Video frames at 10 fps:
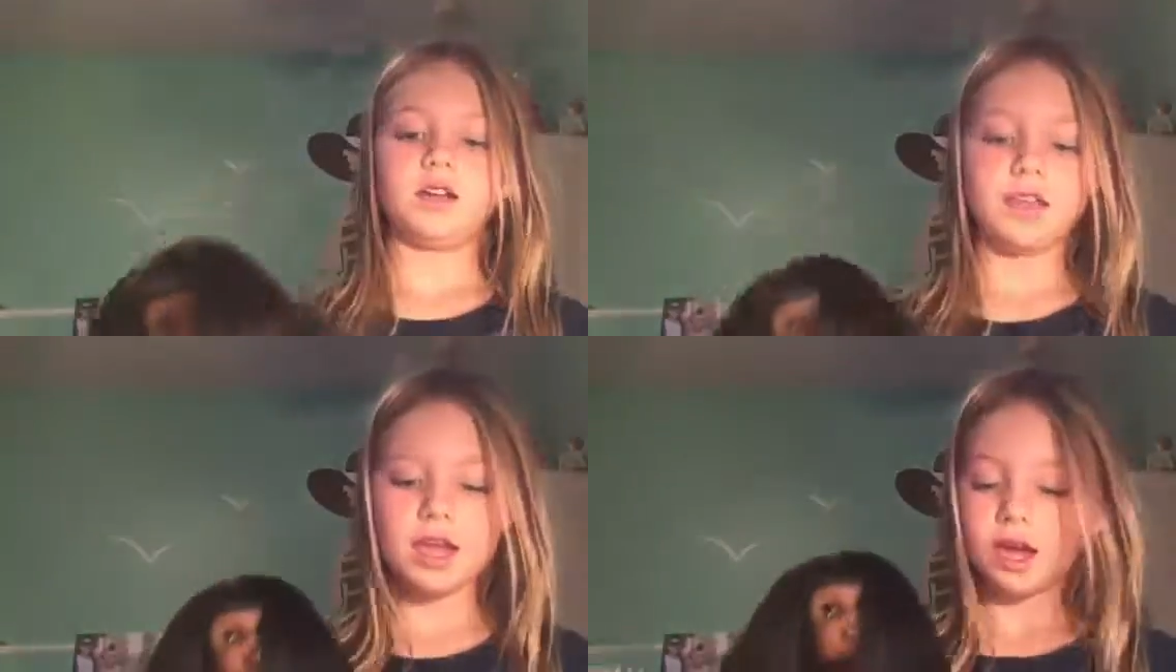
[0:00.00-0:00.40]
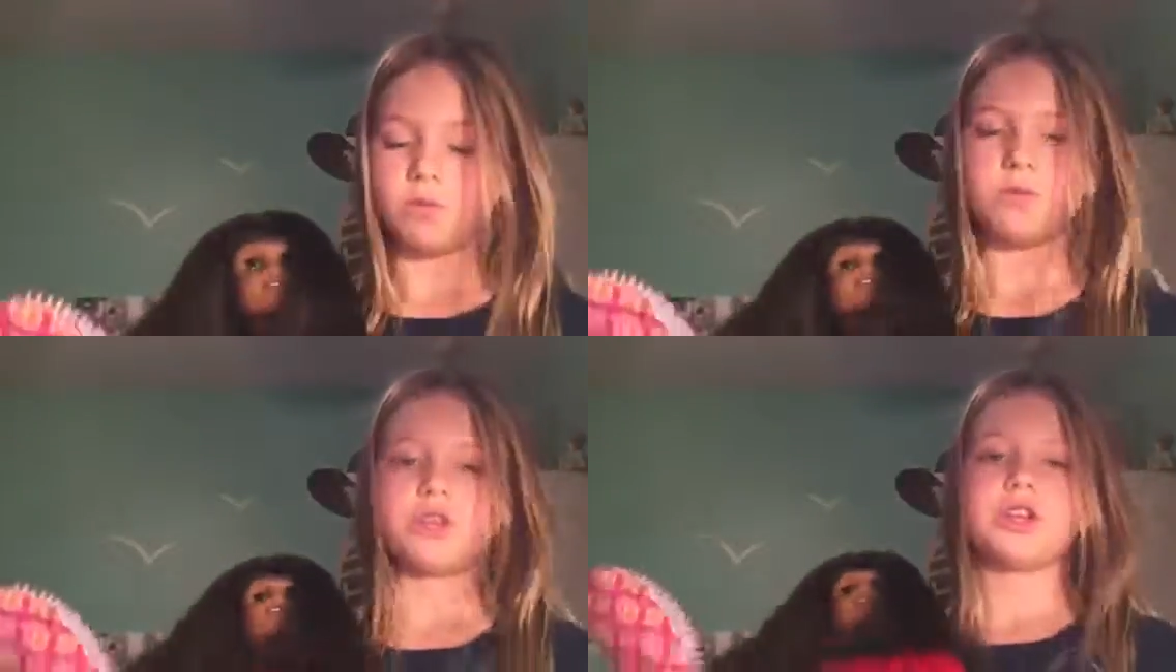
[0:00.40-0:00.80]

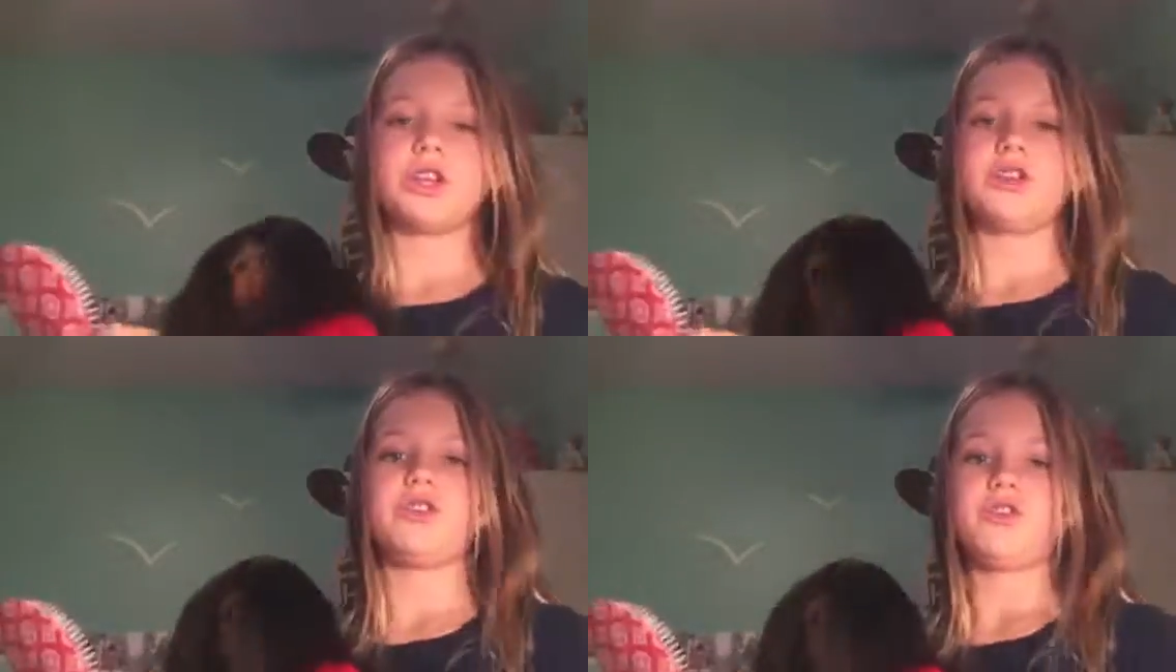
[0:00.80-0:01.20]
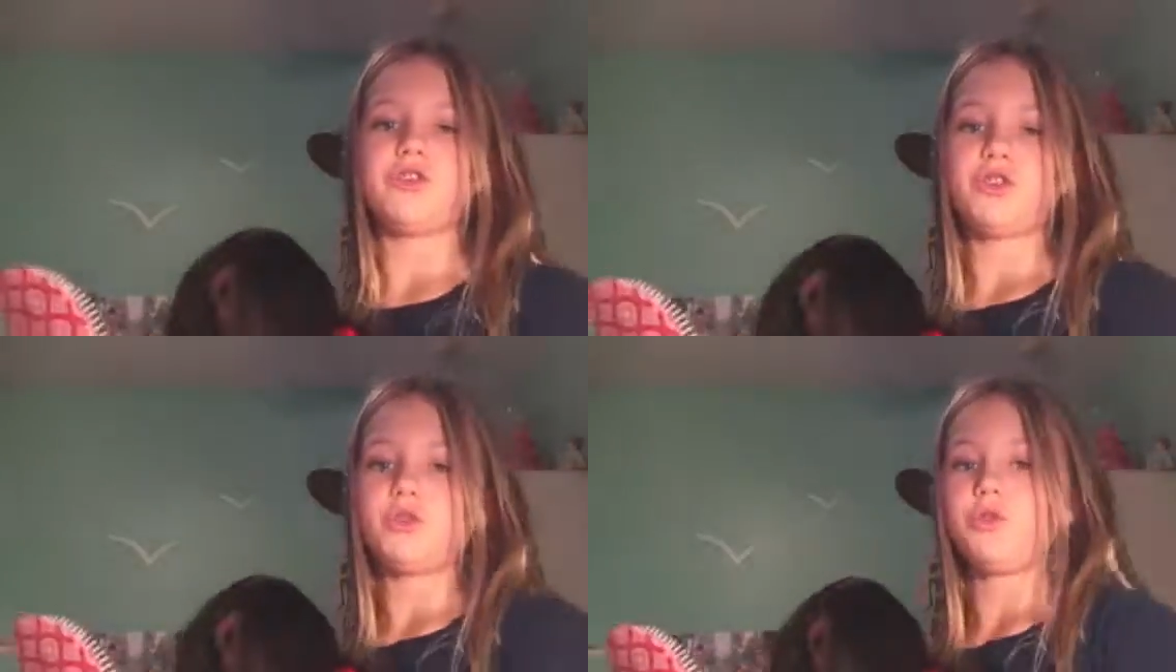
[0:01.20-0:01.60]
yeah, we're gonna just
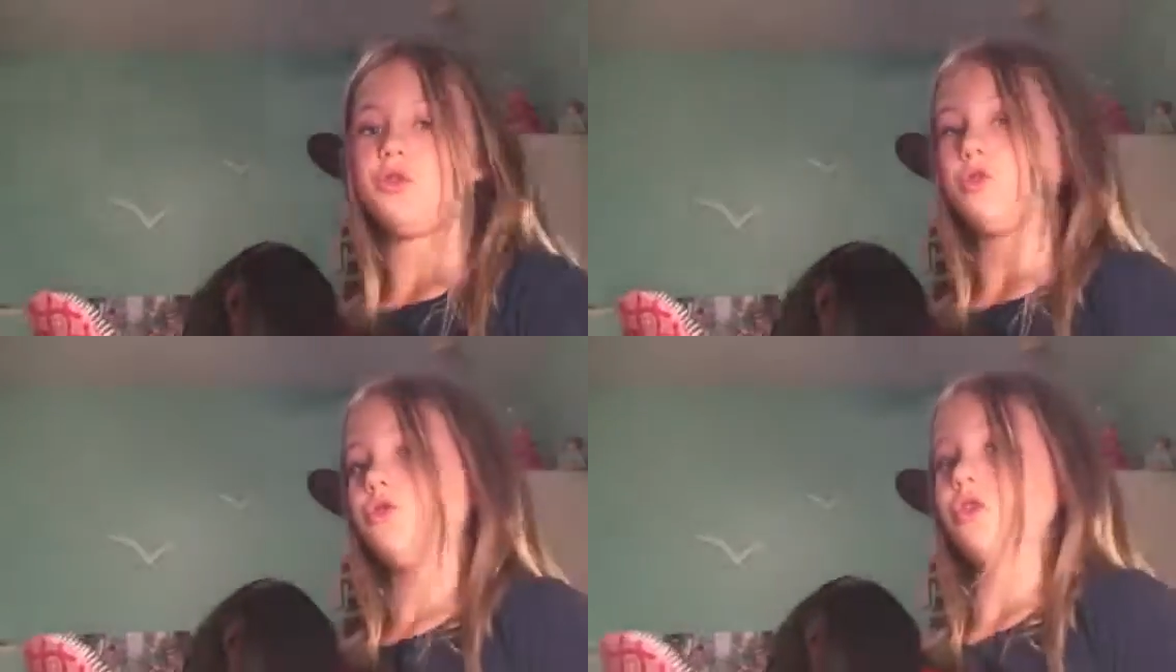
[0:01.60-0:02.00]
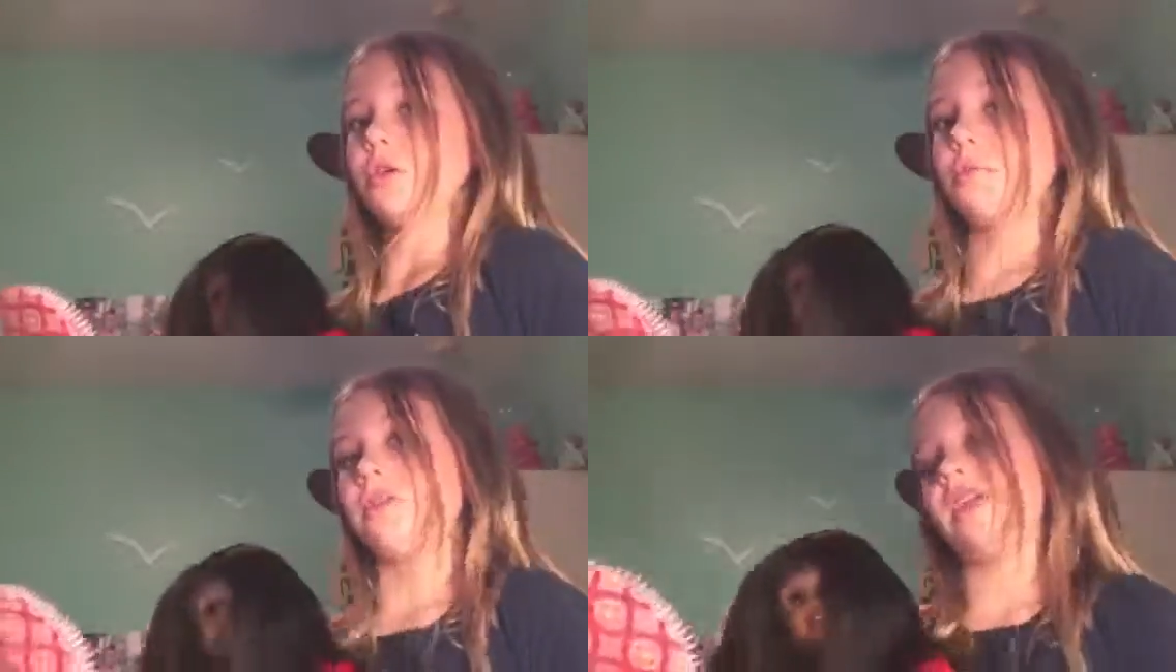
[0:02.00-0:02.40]
show you some